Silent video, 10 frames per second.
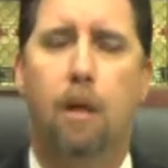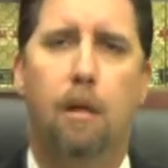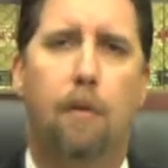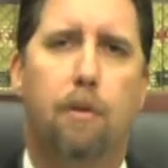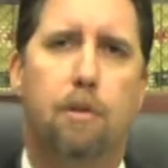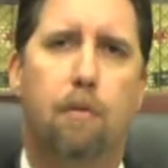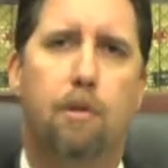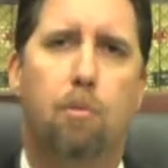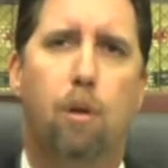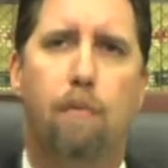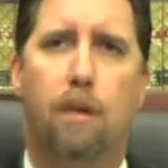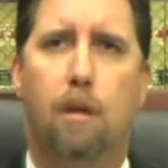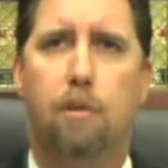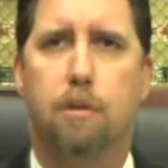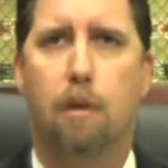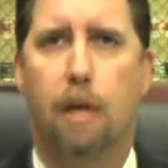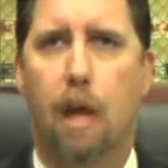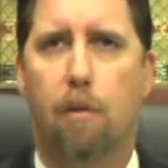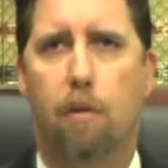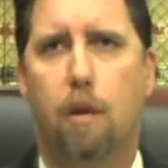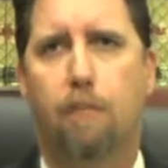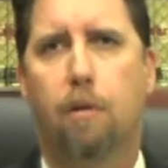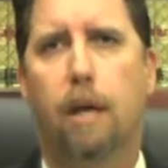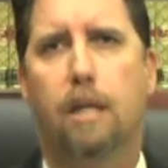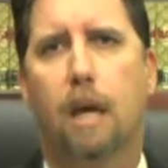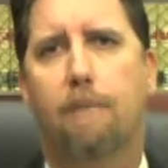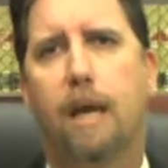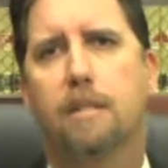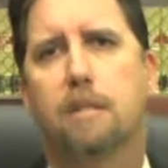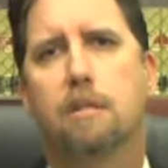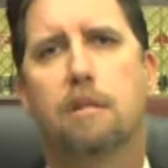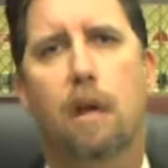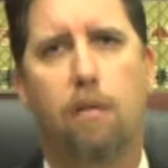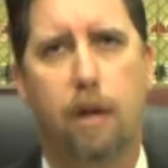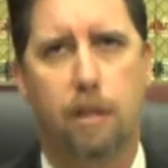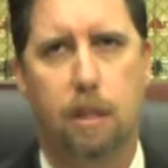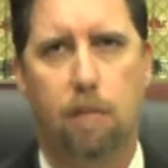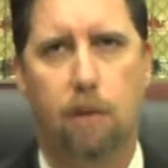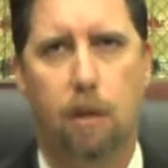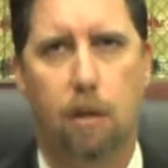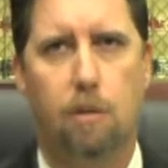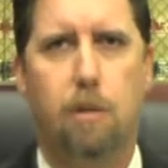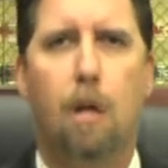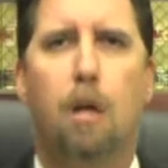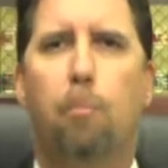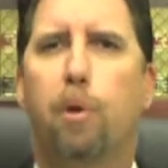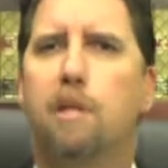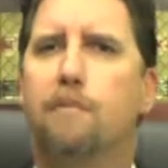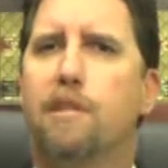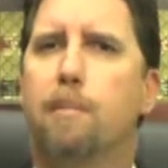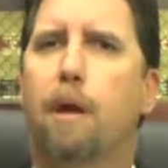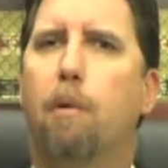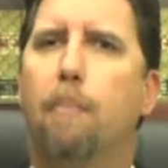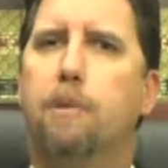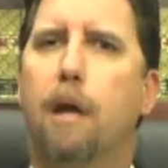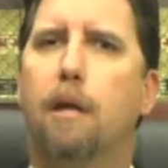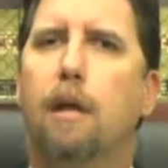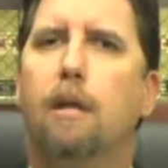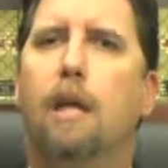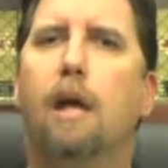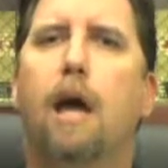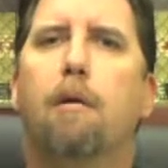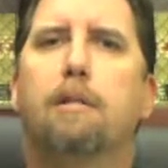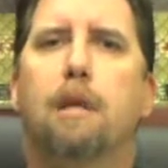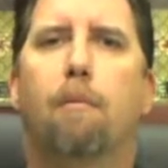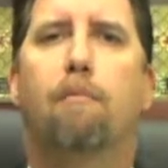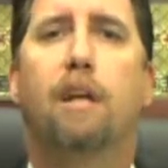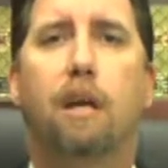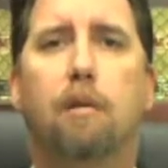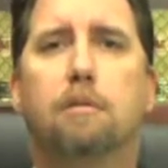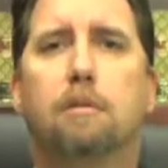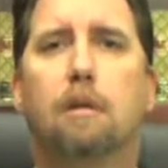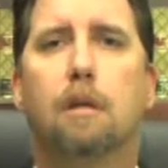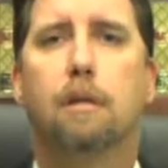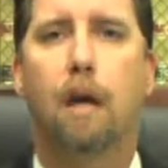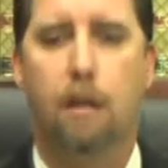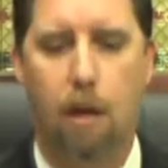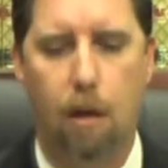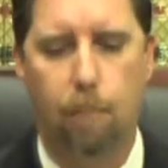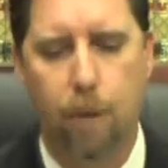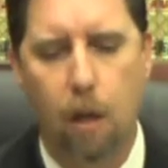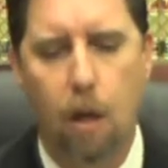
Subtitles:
Now, there's over 20 videos altogether, and if you'd like to have access to the other 19 videos, please visit my website at getirshelpvideos.com.